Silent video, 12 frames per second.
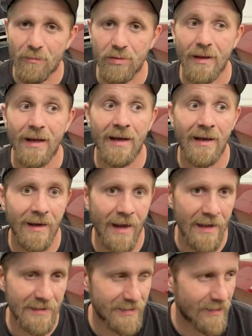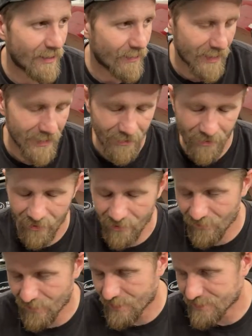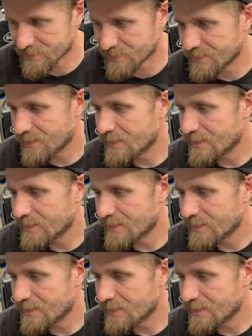planning has to go into all of this.